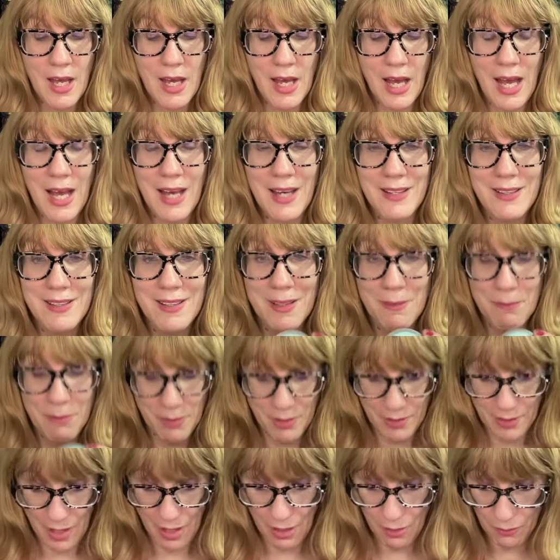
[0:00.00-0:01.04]
Uh,
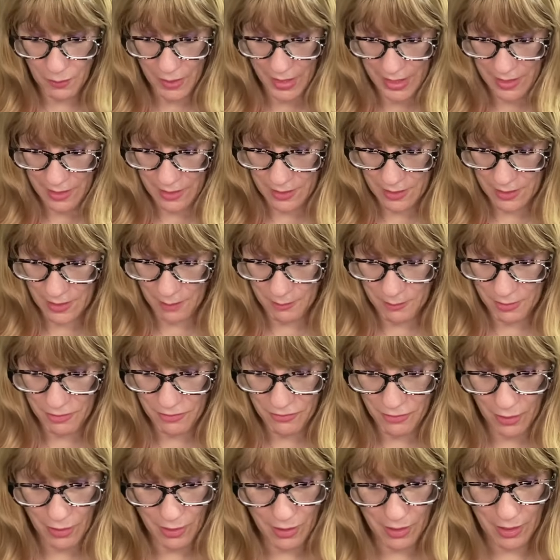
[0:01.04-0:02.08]
number, oh wait, number
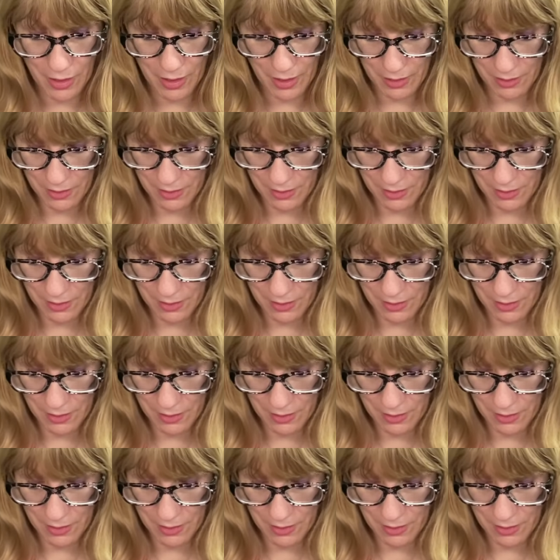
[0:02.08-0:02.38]
four.